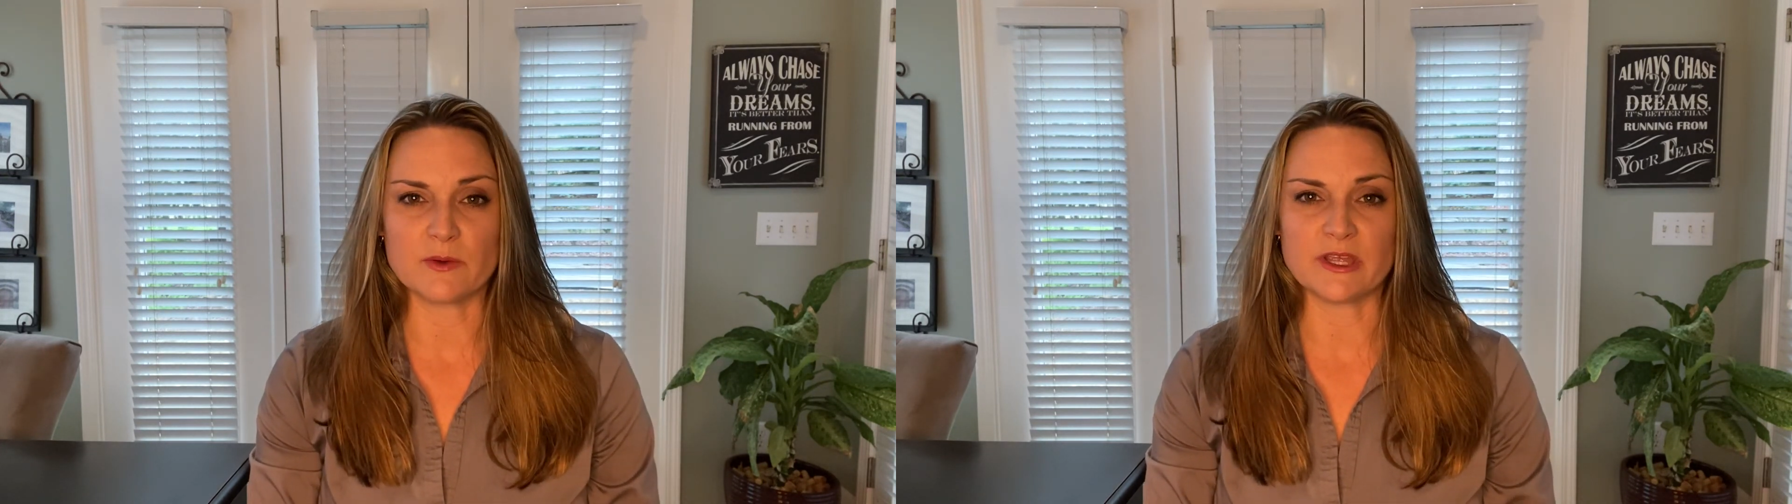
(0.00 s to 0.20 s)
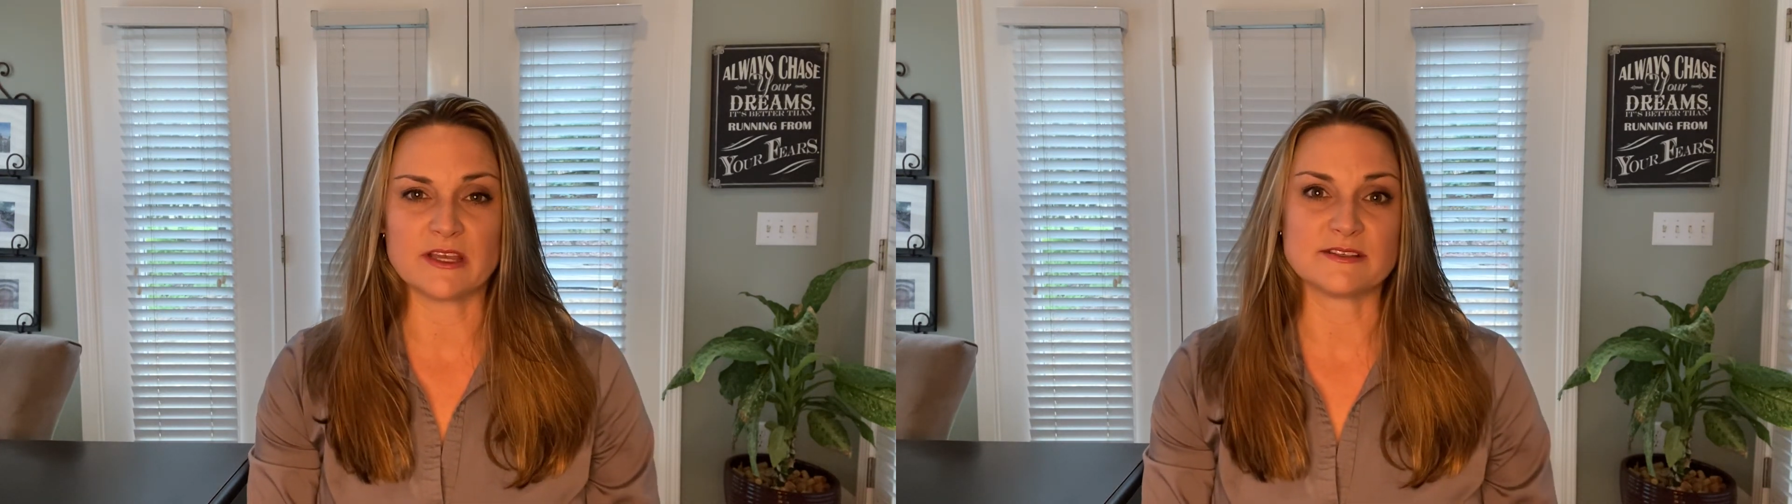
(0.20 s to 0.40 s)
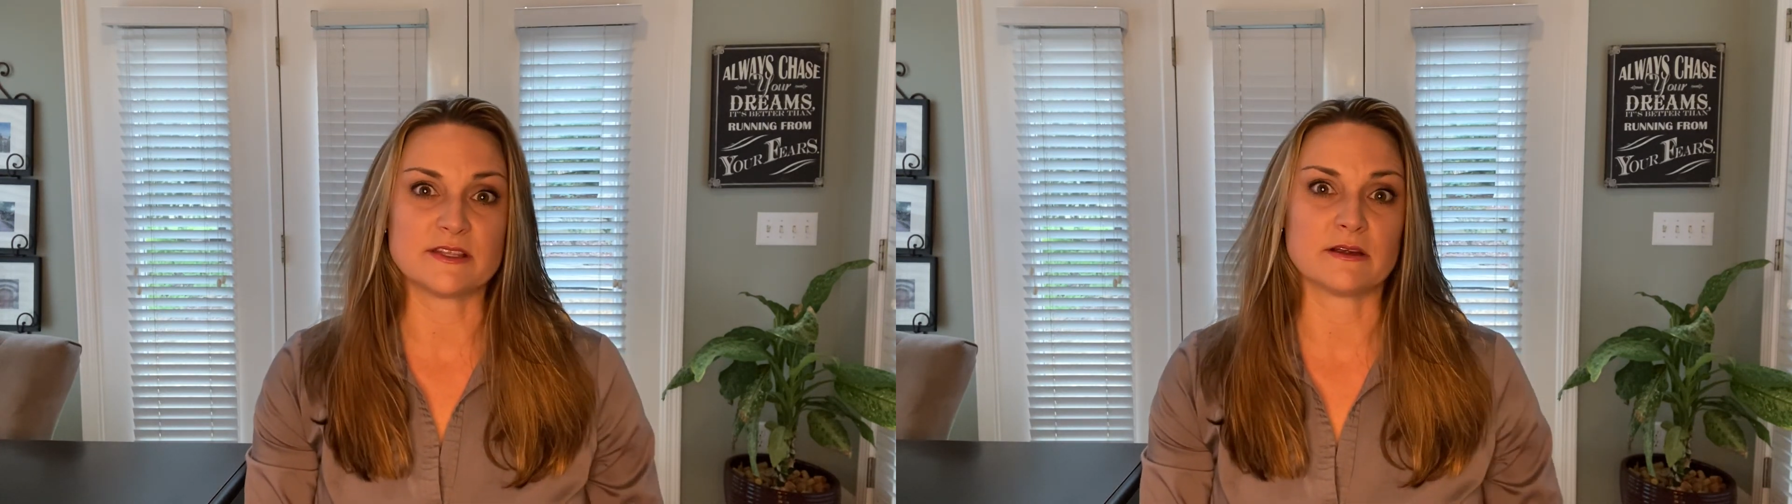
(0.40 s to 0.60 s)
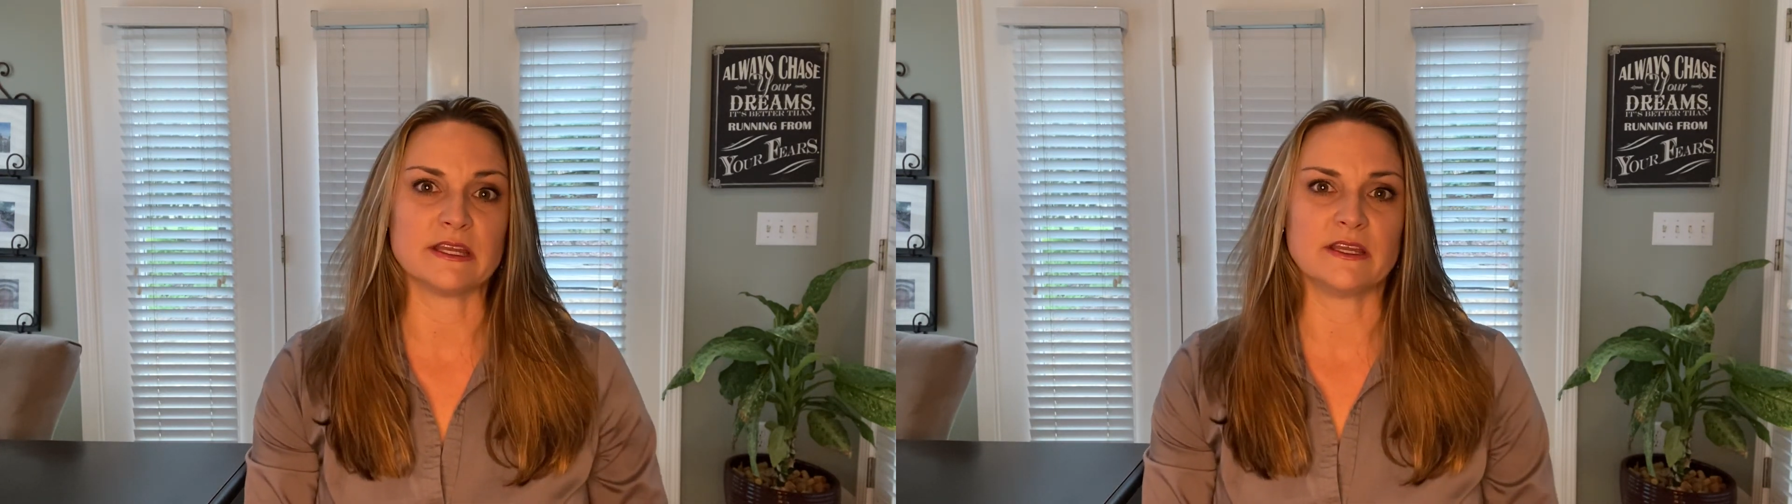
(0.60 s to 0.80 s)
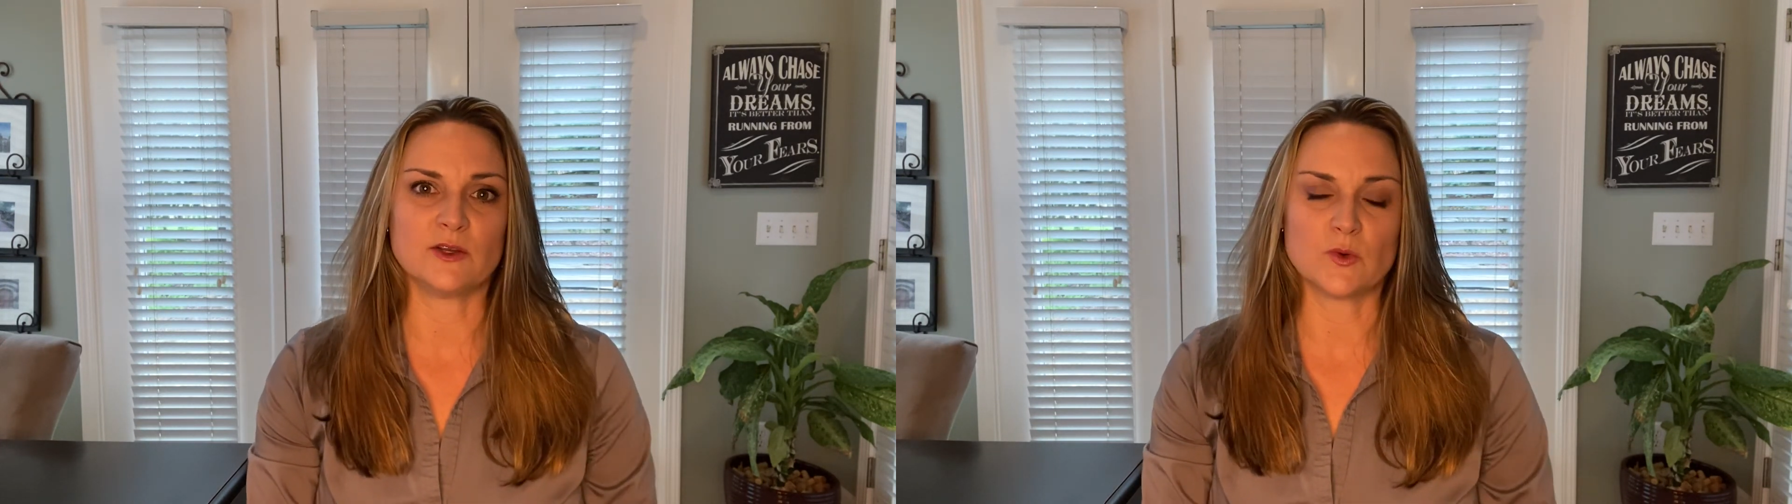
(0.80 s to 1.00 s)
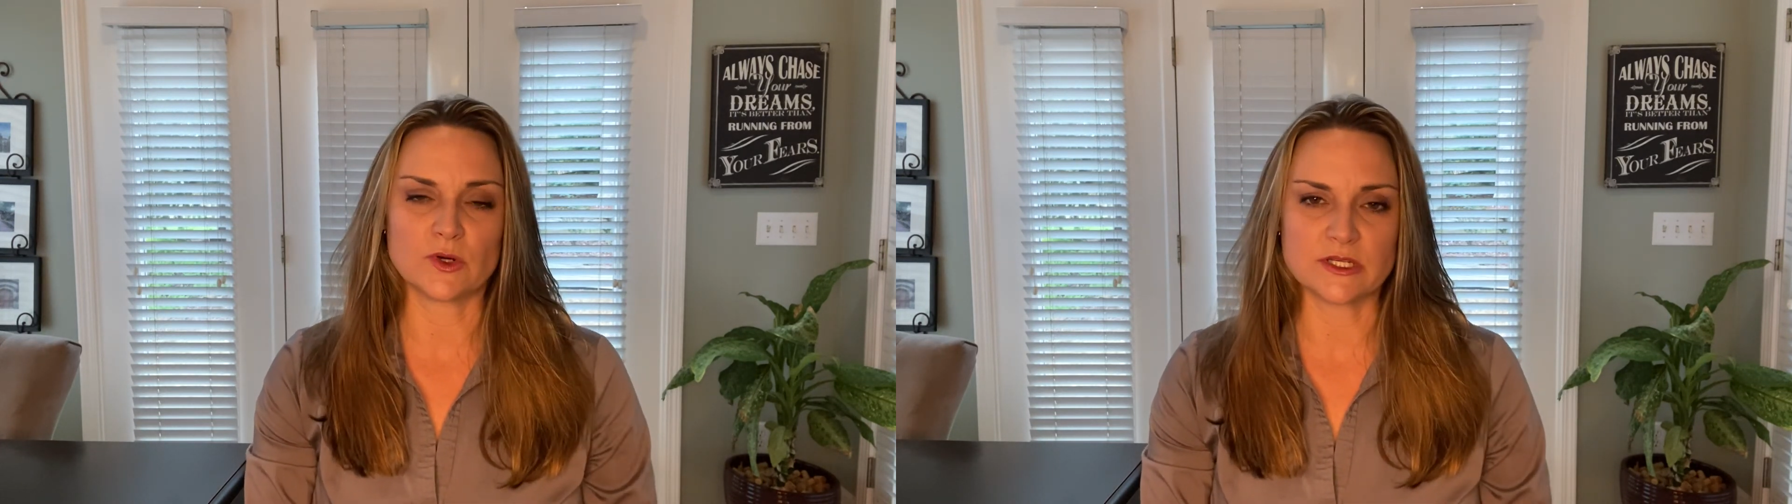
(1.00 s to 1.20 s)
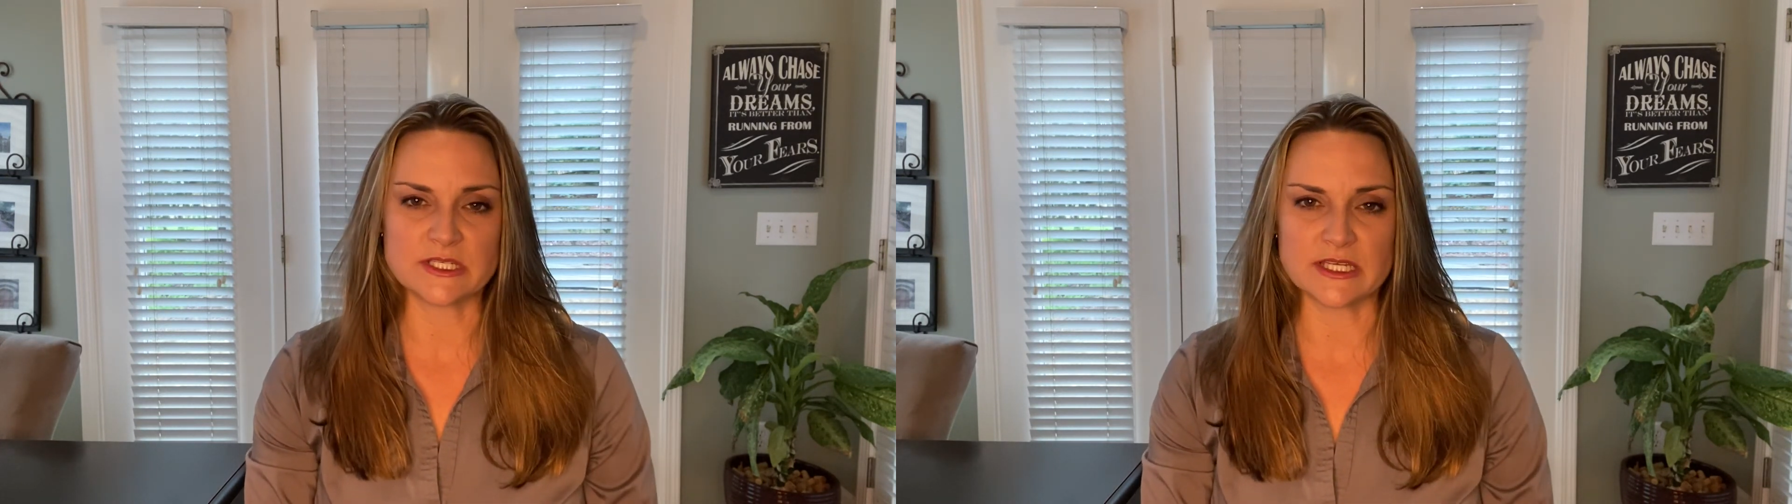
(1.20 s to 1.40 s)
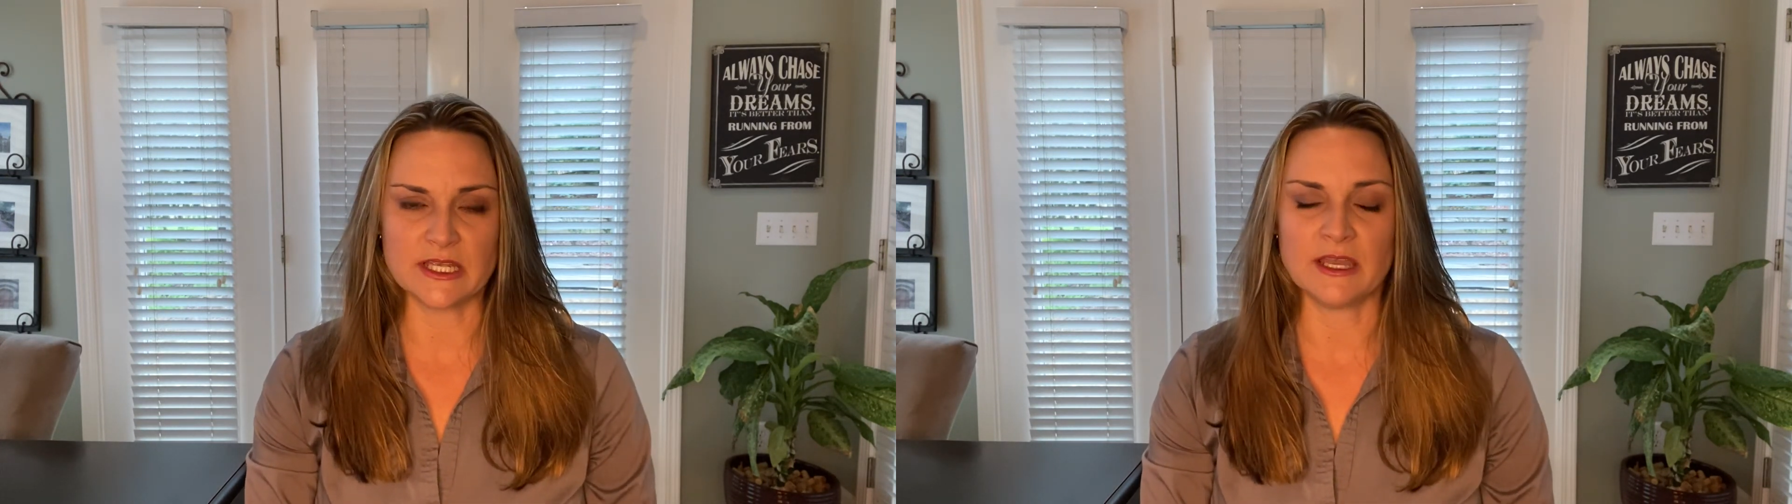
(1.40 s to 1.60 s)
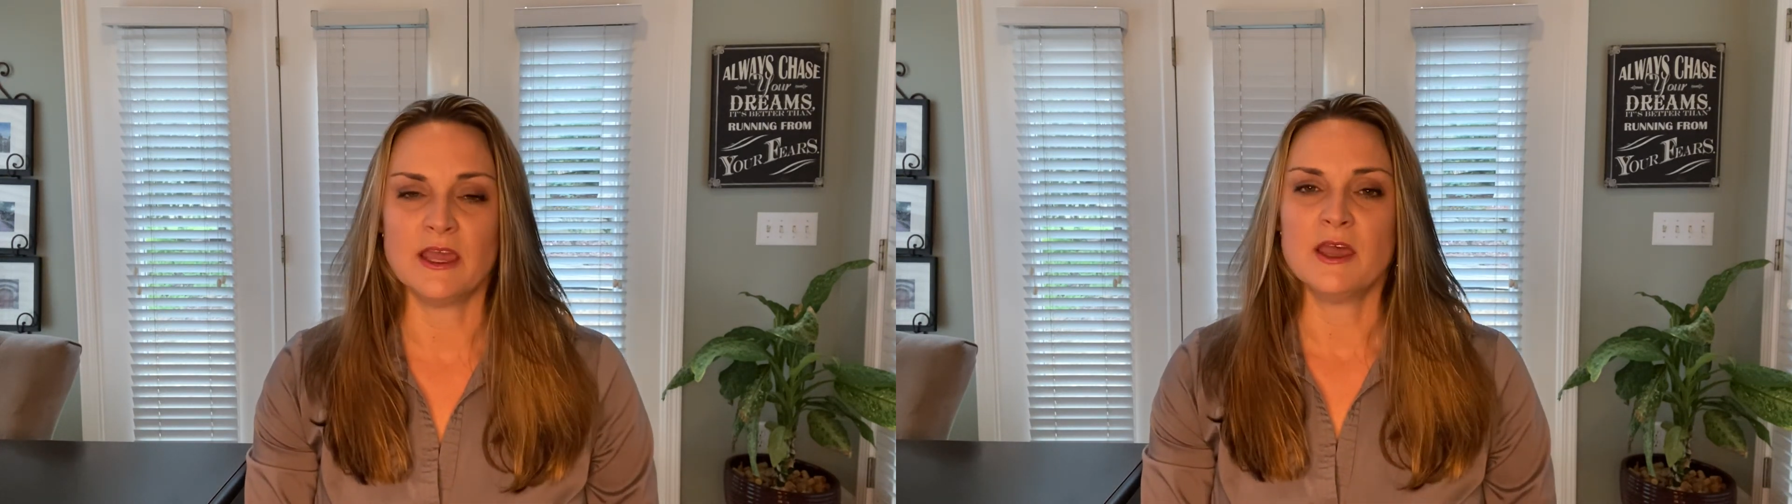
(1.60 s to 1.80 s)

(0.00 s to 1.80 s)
because they're in quarantine.